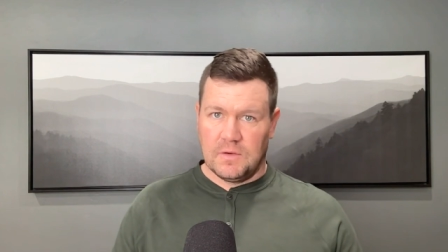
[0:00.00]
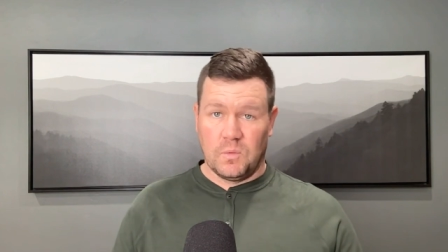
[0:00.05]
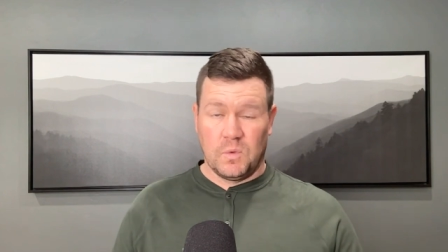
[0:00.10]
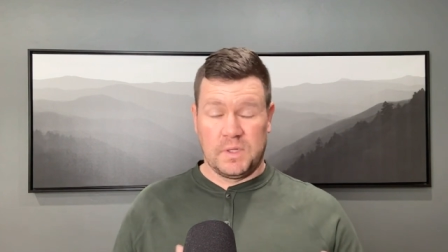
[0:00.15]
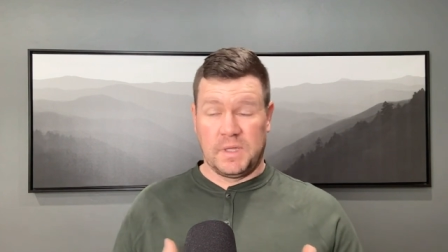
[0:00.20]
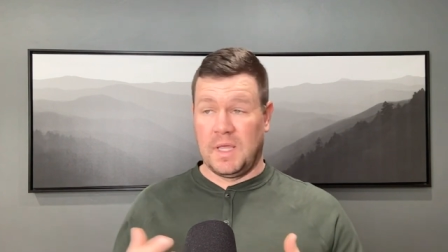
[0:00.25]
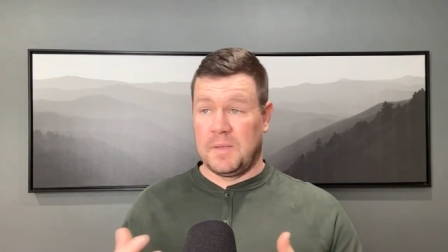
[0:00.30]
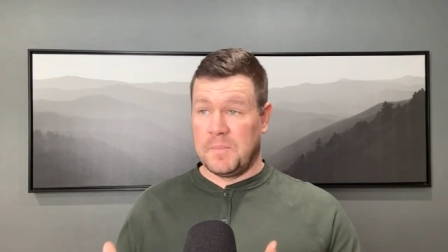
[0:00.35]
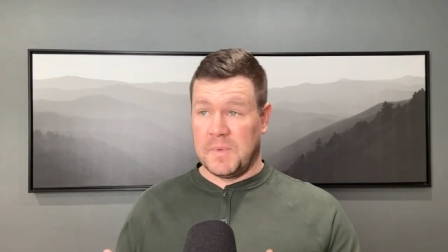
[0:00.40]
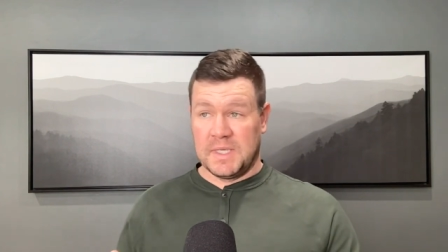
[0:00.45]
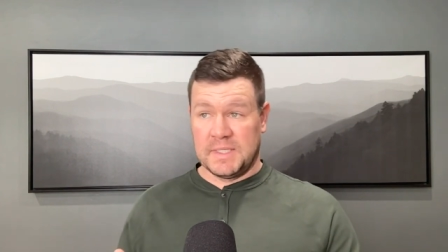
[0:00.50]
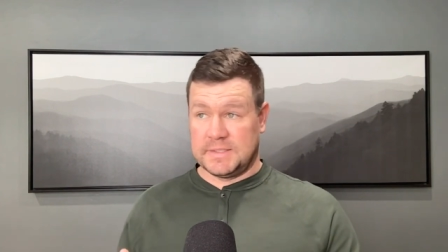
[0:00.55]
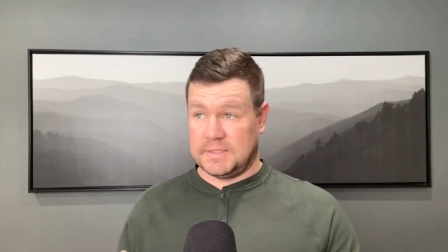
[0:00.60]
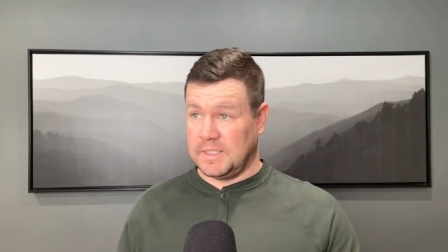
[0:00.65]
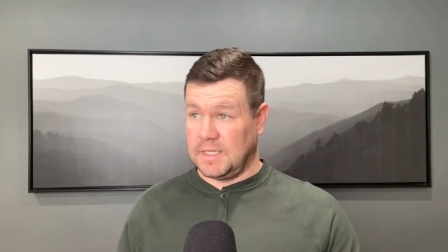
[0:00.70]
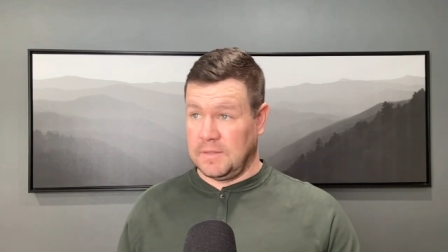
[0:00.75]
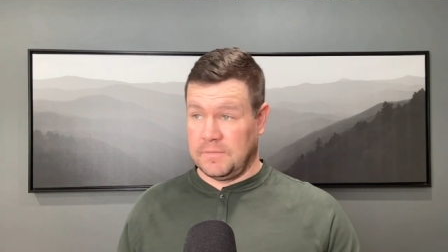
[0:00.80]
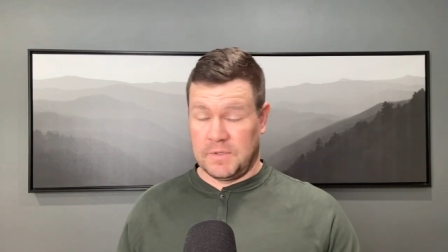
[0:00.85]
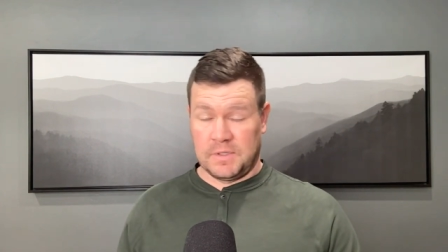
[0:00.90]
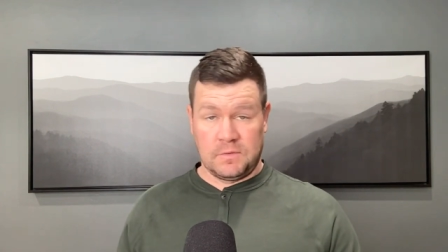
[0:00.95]
when they
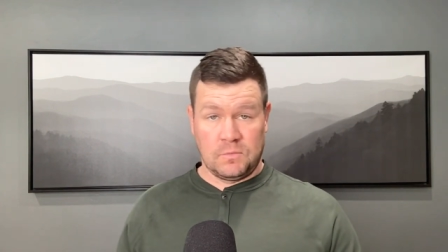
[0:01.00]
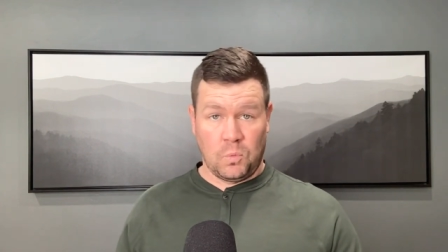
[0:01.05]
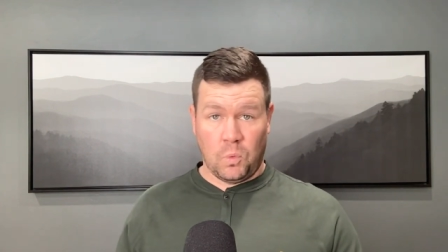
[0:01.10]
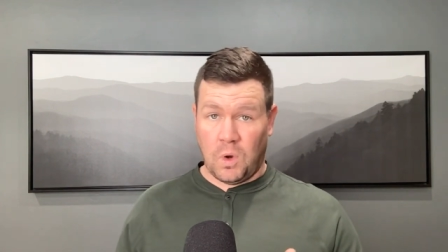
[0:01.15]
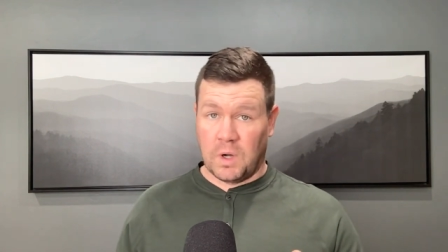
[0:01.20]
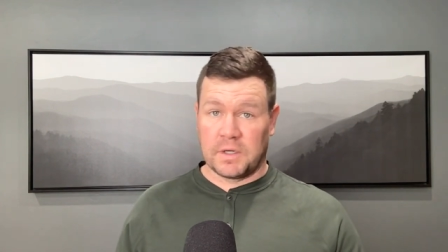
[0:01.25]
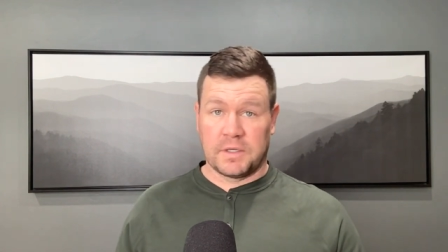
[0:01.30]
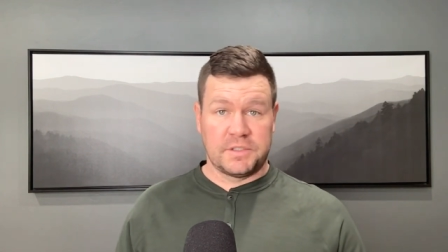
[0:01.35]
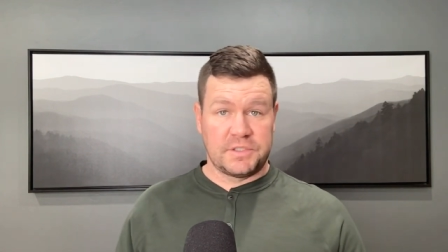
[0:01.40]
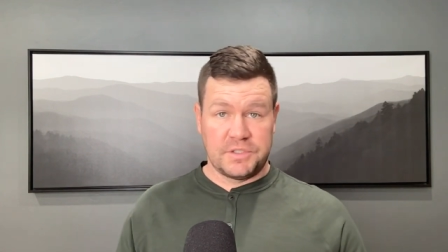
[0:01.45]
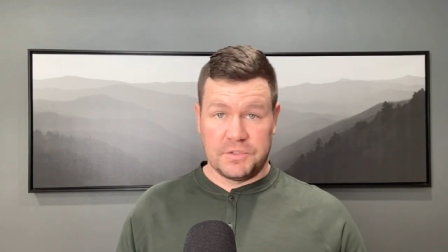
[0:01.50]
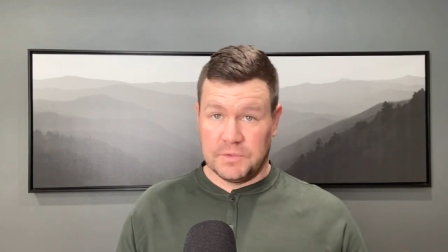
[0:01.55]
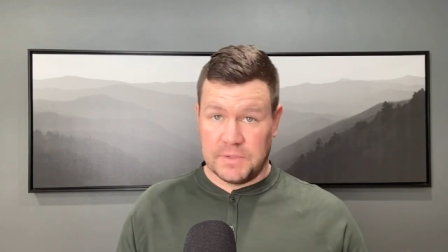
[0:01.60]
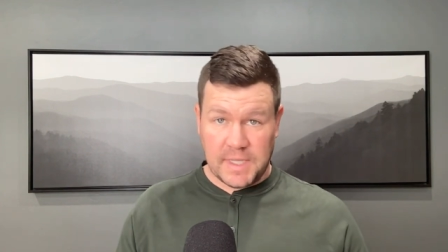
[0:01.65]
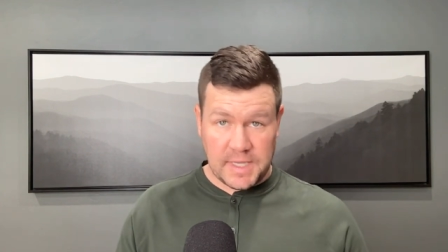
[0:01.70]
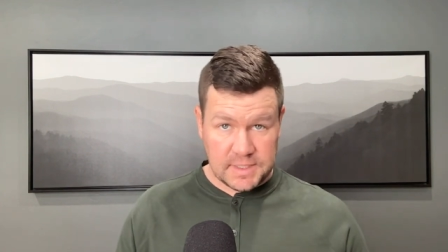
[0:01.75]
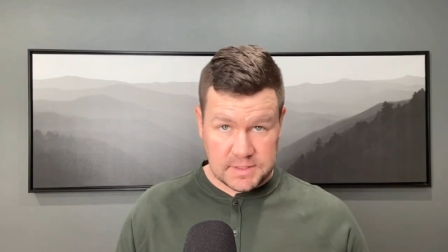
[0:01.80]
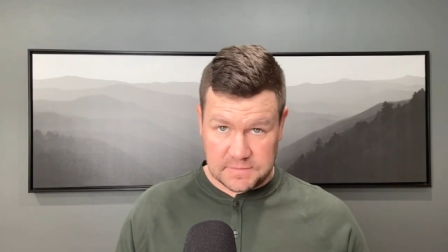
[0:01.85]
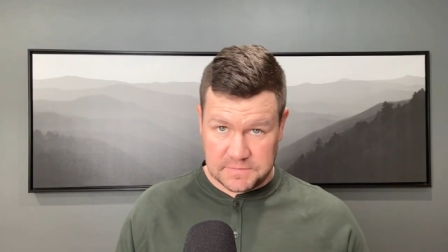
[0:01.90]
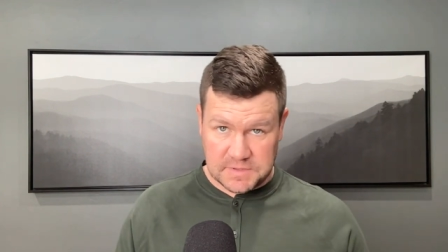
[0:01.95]
miss even one or two
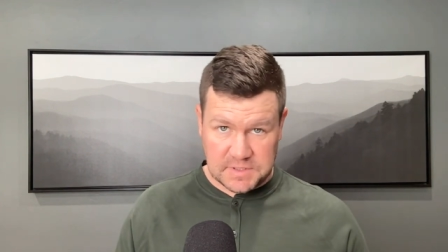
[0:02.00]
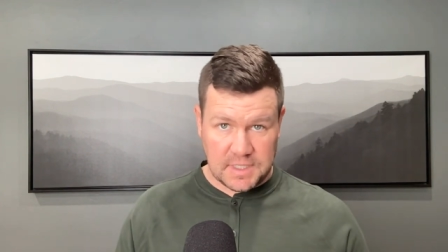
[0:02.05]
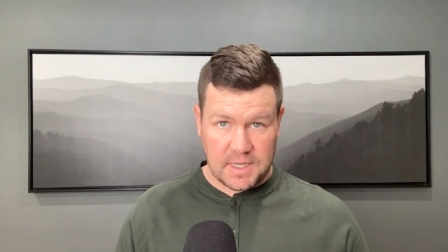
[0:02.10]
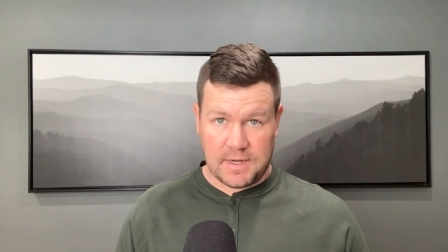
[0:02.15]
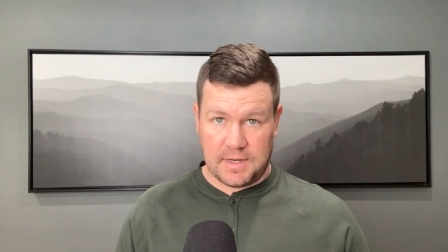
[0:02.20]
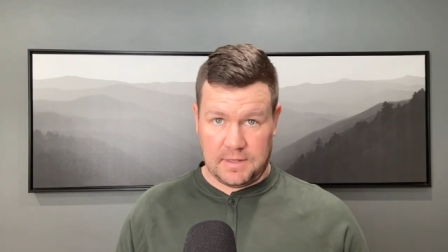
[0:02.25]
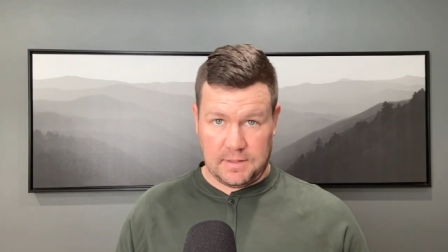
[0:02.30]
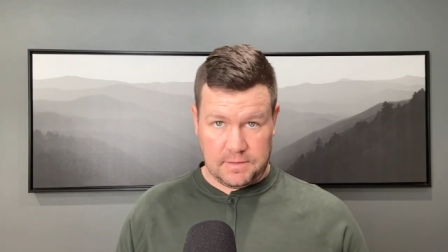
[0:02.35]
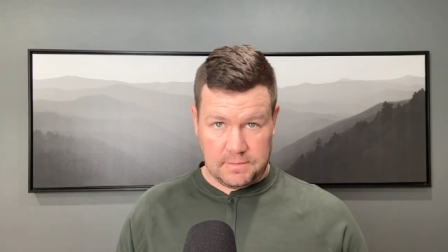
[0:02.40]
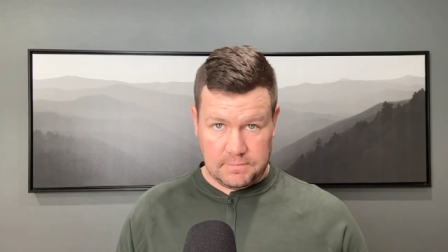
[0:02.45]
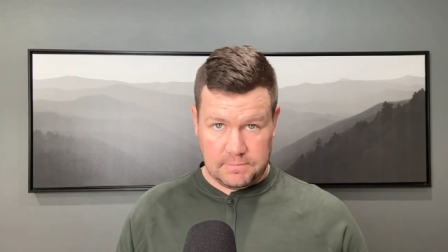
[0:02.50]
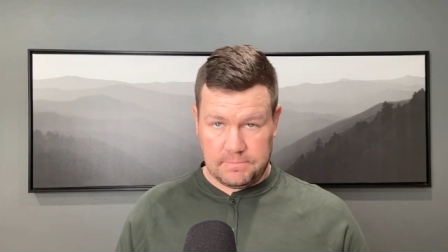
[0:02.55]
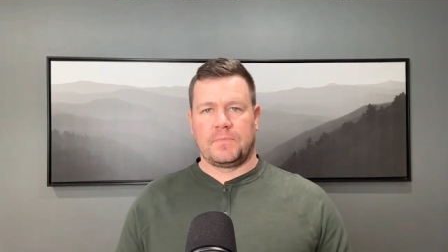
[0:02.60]
days of study.